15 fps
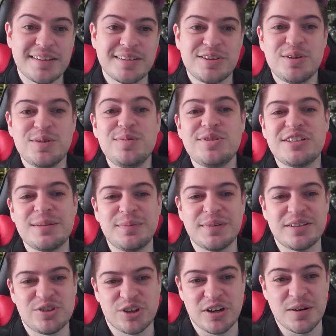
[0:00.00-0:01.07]
two giblet
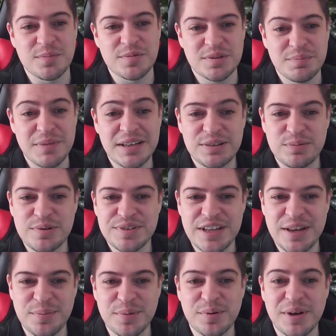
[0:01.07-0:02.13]
charms made to
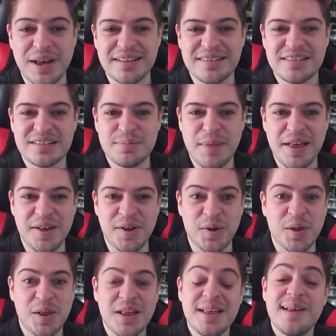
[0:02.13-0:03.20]
resemble and smell
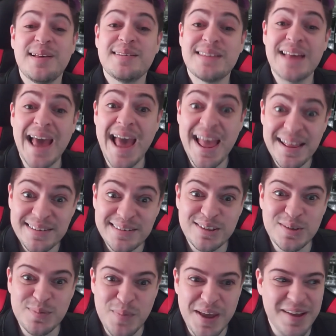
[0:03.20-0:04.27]

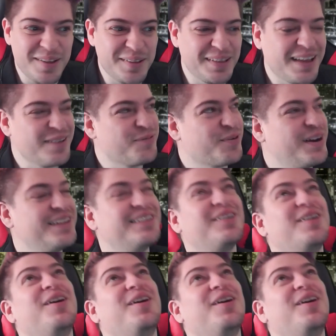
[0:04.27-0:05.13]
like fried.